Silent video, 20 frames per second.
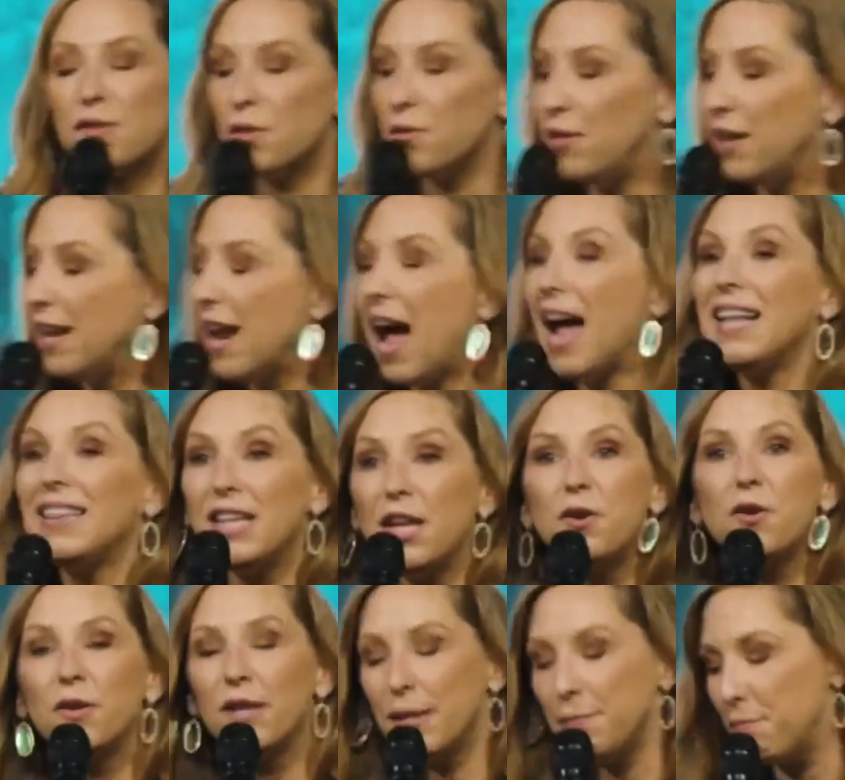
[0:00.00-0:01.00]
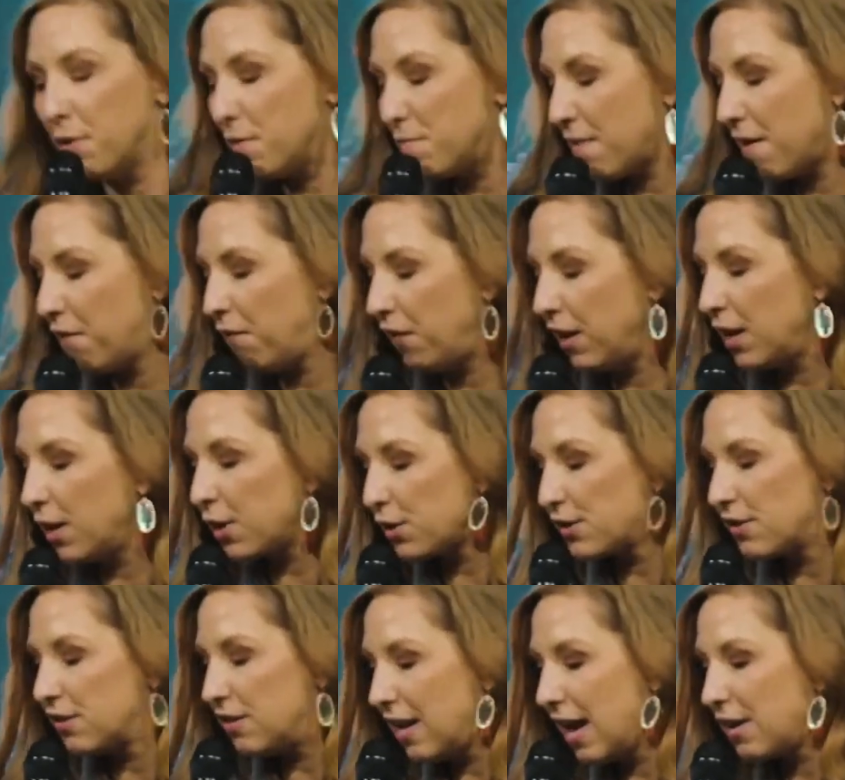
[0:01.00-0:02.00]
So then I literally put my
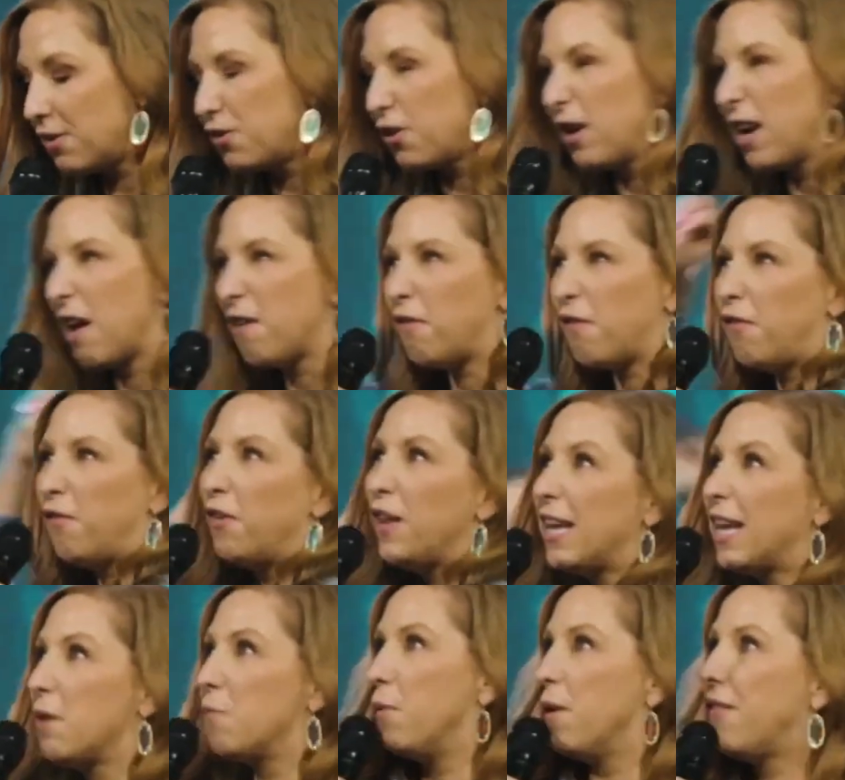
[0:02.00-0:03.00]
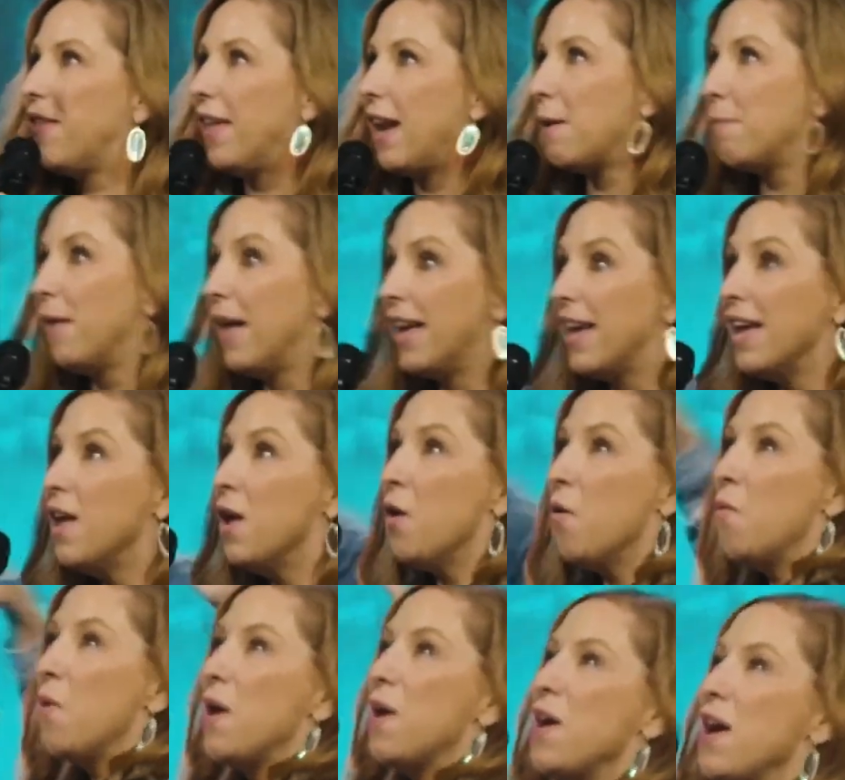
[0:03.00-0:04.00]
fingers in the nectar and I flick him with it. I'm like,
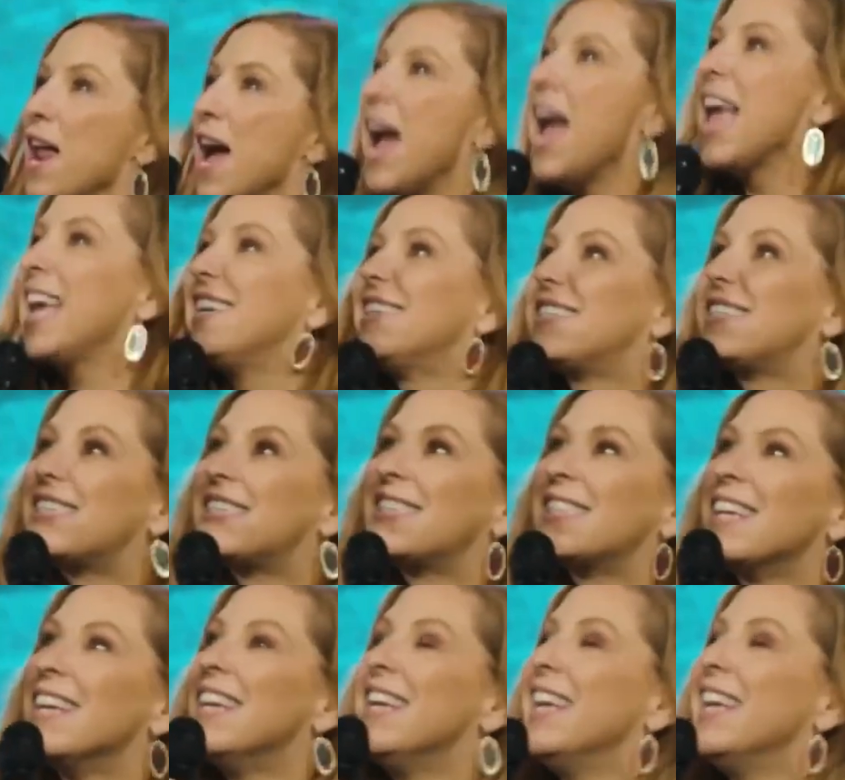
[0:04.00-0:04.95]
we're nice.